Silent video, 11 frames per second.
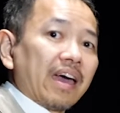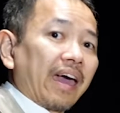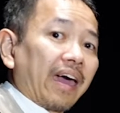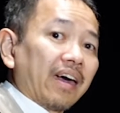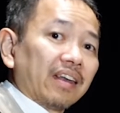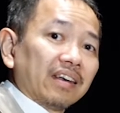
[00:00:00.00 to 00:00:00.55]

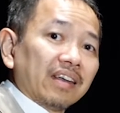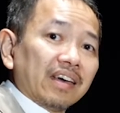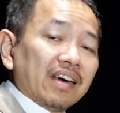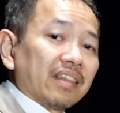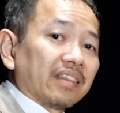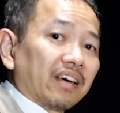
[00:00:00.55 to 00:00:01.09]
and
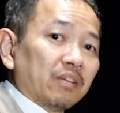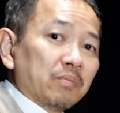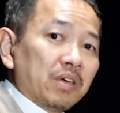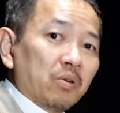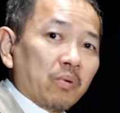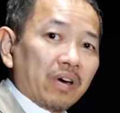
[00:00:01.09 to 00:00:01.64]
tell
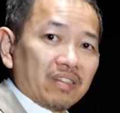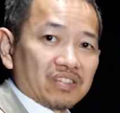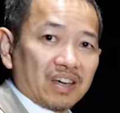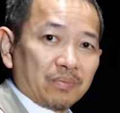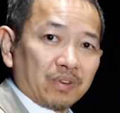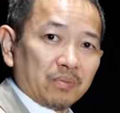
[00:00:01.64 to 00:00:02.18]
me when the
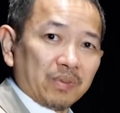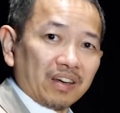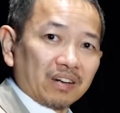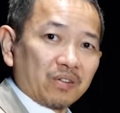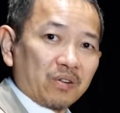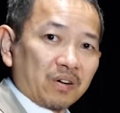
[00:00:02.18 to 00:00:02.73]

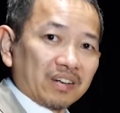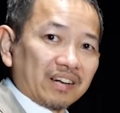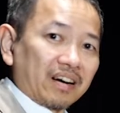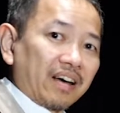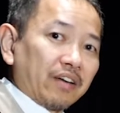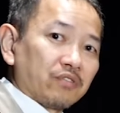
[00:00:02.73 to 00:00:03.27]
subdominant chord
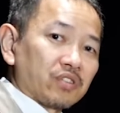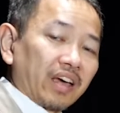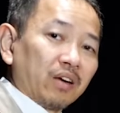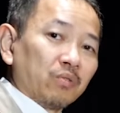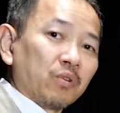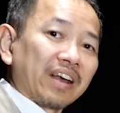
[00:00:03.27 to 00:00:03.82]
arrives
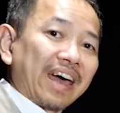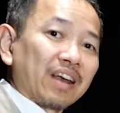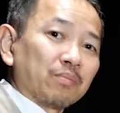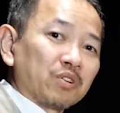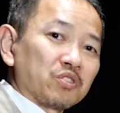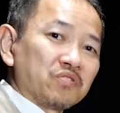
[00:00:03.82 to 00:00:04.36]
and what
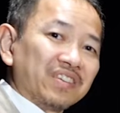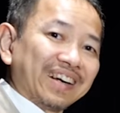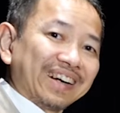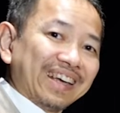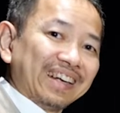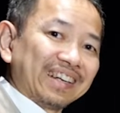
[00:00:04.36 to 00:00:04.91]

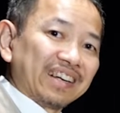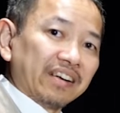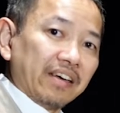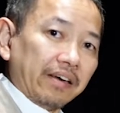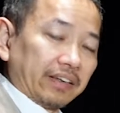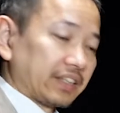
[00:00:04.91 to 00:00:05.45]
atmosphere it
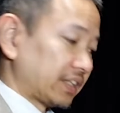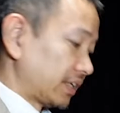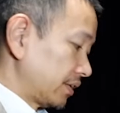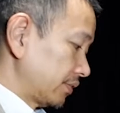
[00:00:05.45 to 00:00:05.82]
creates.